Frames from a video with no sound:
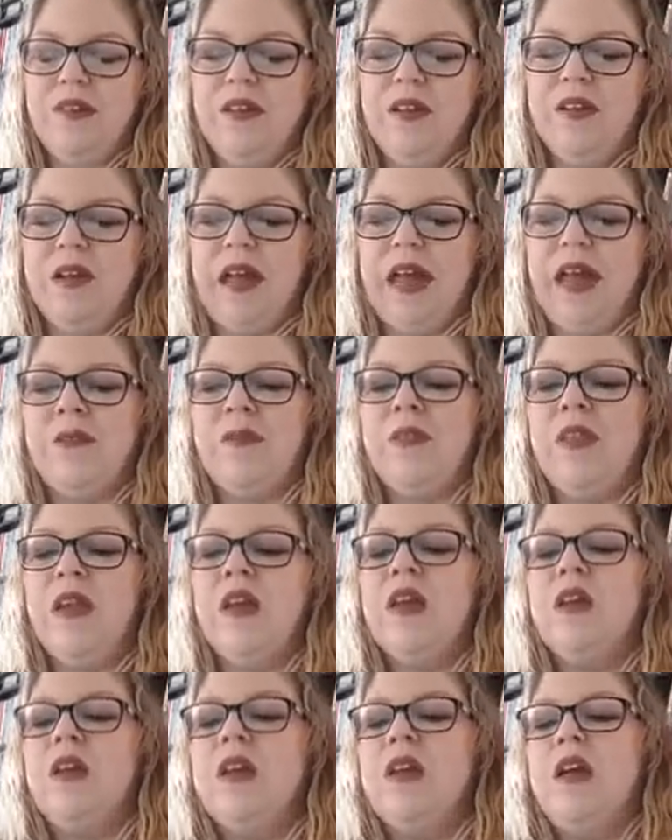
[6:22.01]
Okay?
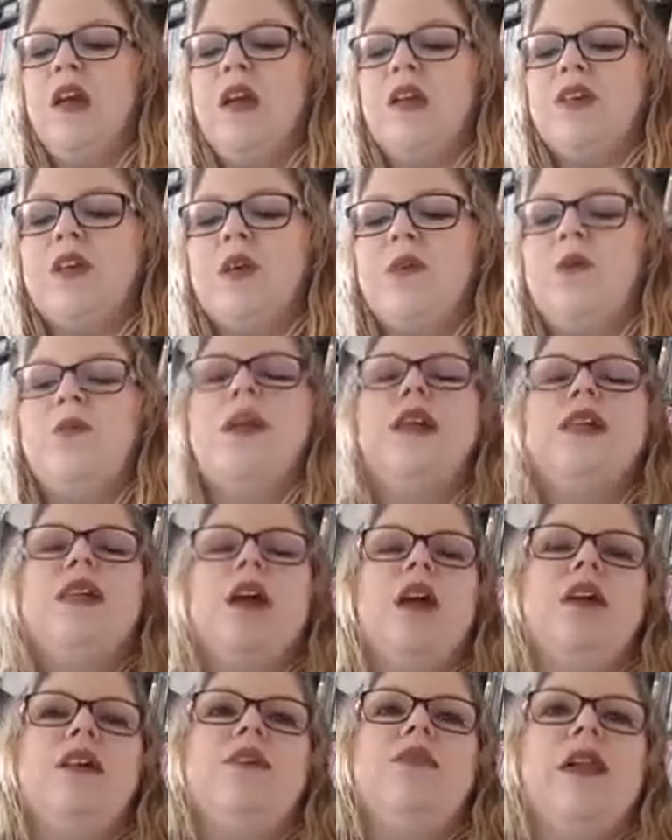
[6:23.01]
So when I
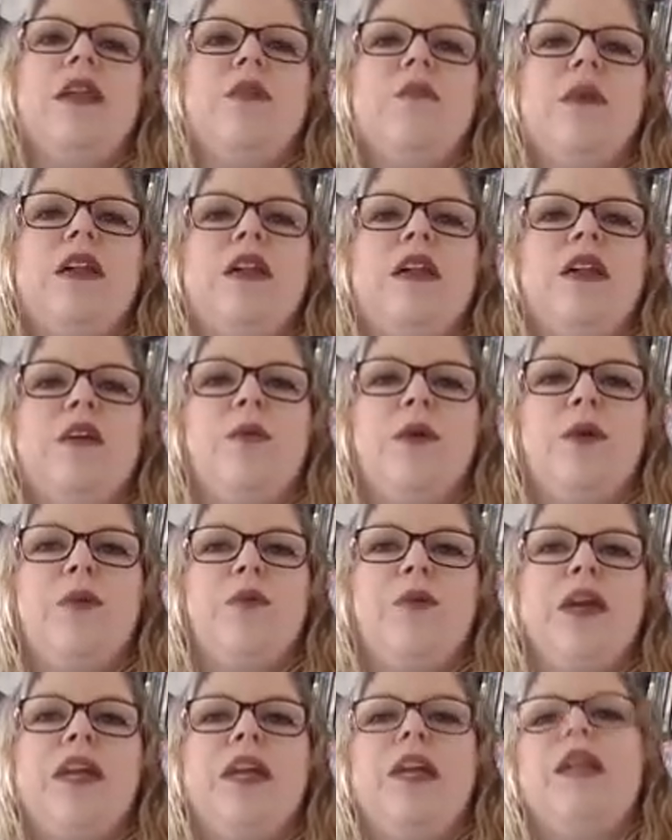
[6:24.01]
talk developmentally
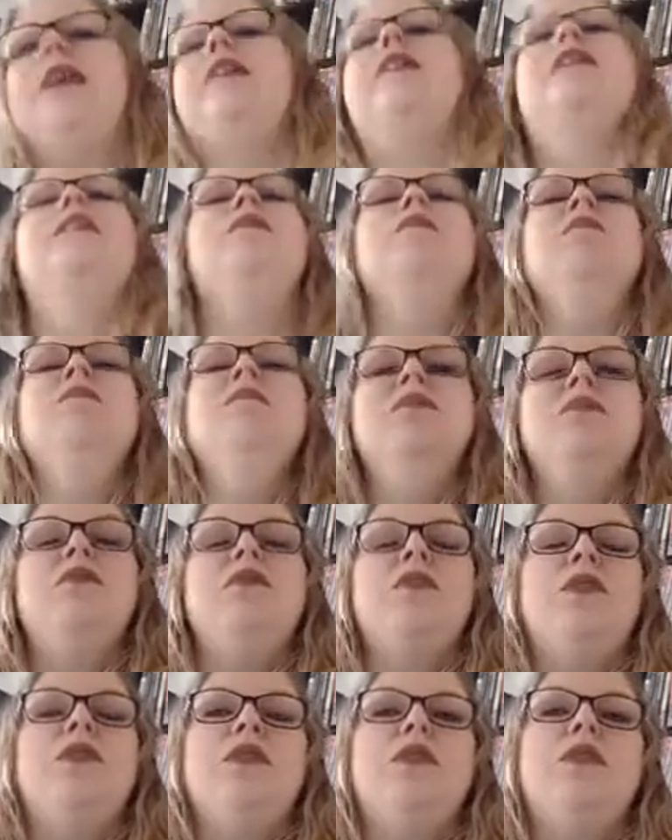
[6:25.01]
appropriateness,
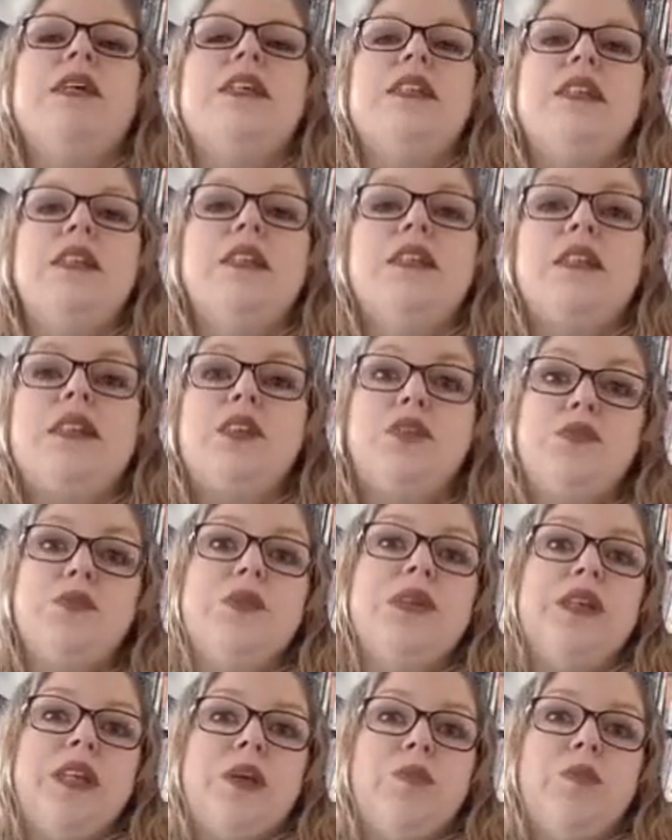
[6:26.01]
the reason this is
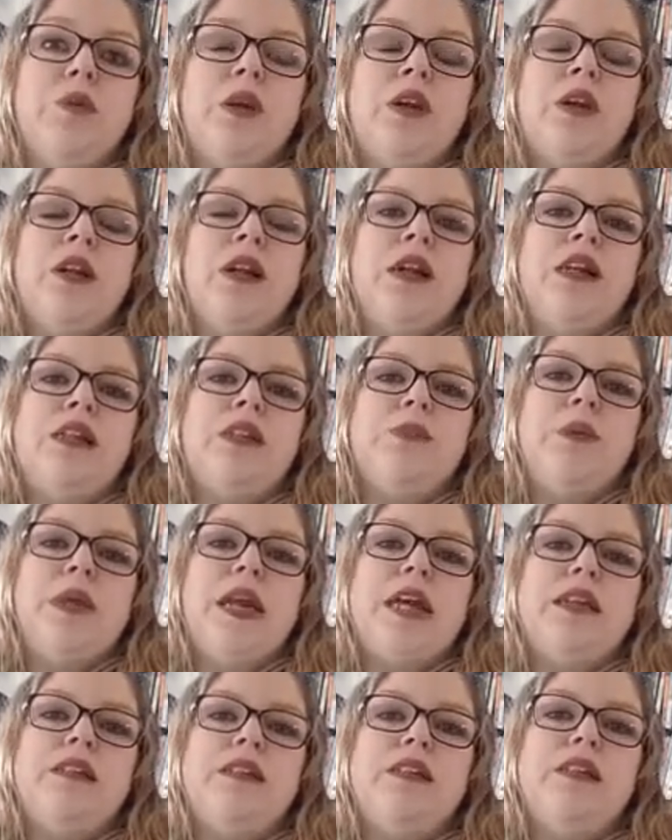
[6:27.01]
really important is
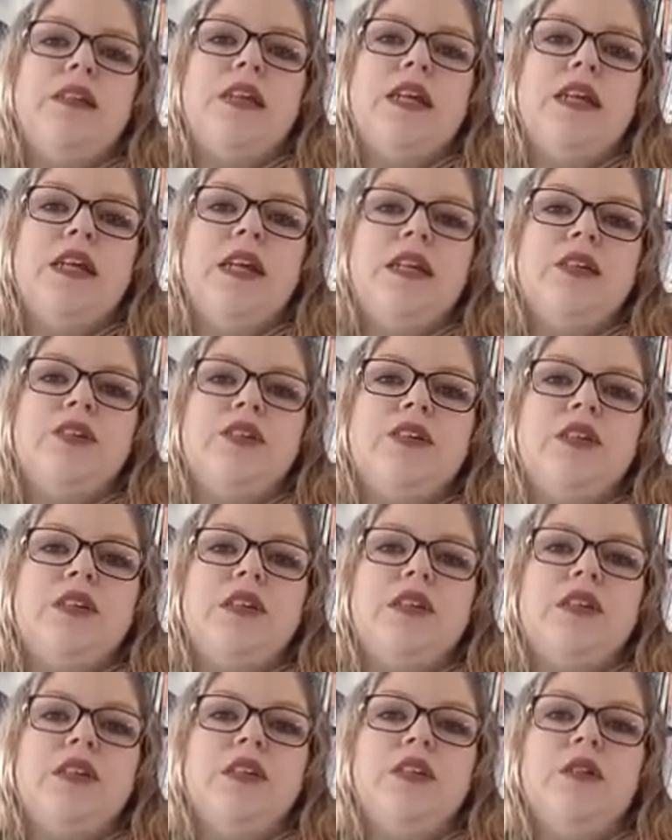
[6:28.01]
because as
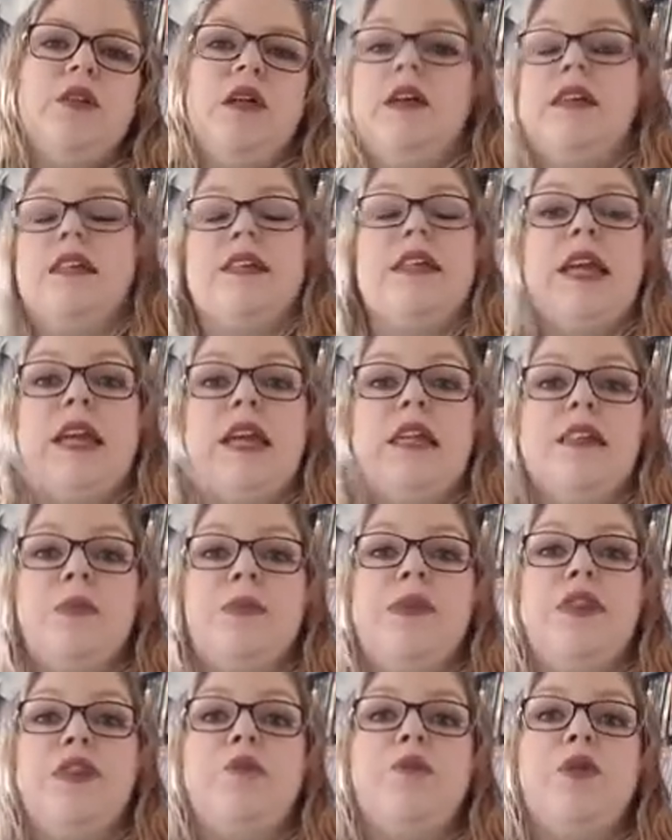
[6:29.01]
teenagers, as kids,
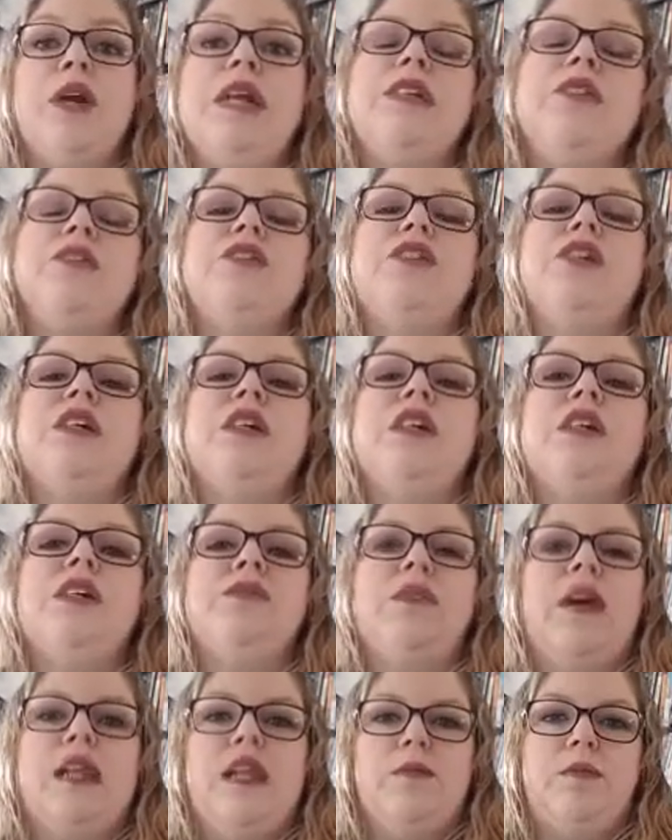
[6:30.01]
the brains are still
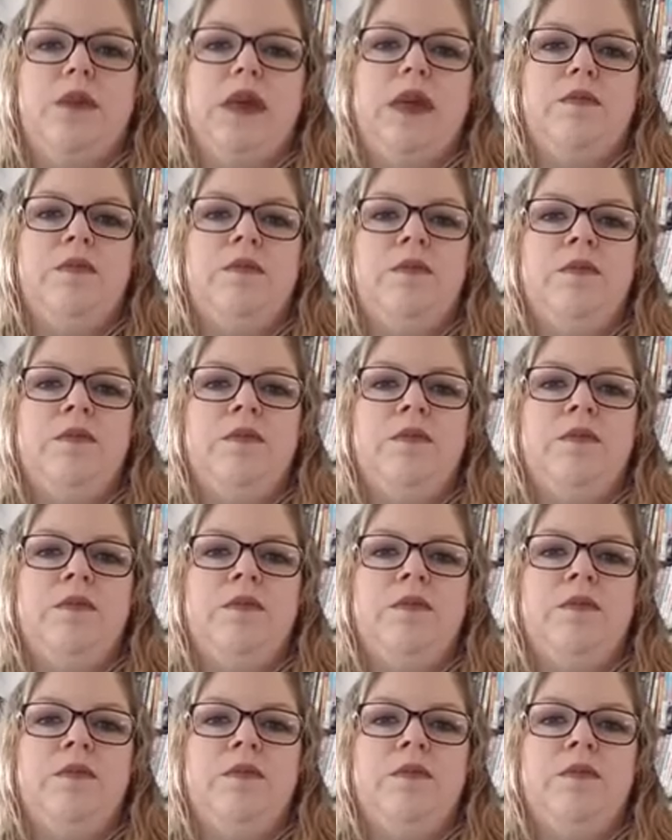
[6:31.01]
developing.